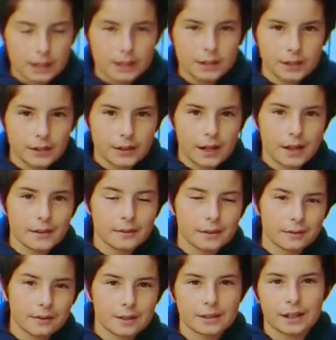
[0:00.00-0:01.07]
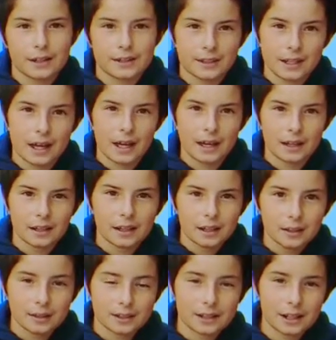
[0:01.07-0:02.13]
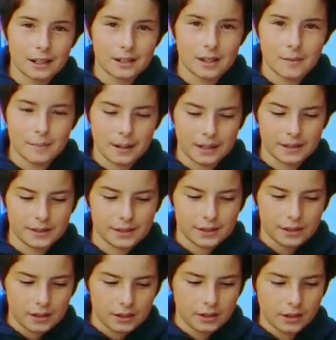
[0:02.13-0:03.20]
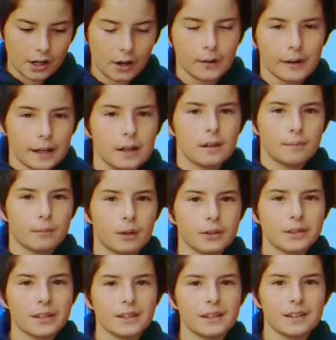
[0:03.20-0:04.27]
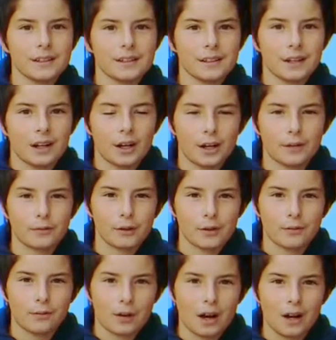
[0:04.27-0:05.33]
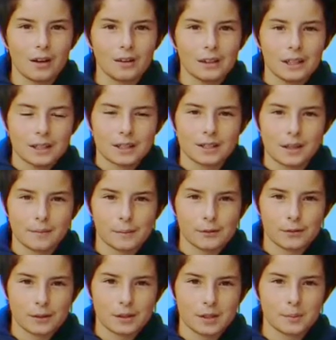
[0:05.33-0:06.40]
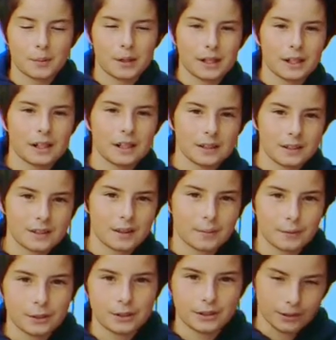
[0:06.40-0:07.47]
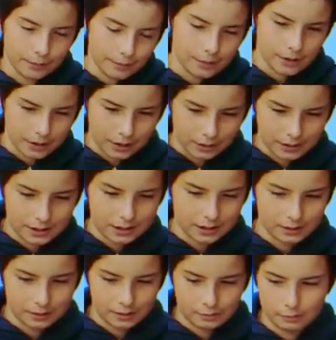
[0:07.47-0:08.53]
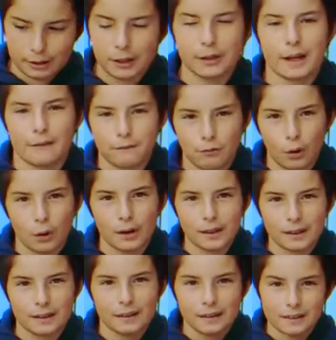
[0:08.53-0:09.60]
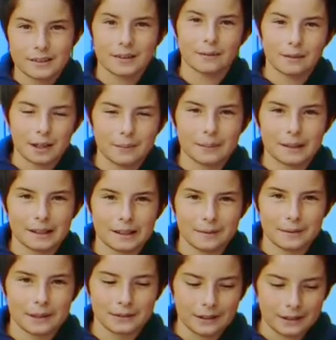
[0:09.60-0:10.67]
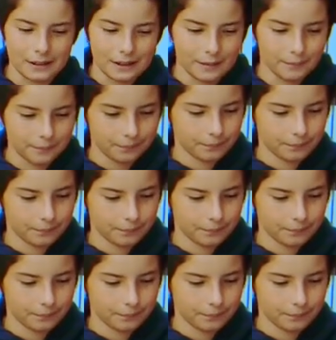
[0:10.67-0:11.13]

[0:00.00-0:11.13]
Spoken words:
So now that we've discussed that, let's get into the baits. So most of these are for the fall, some are for the spring and the summer too. So let's get into it. We only have 4, so I'm keeping it limited today.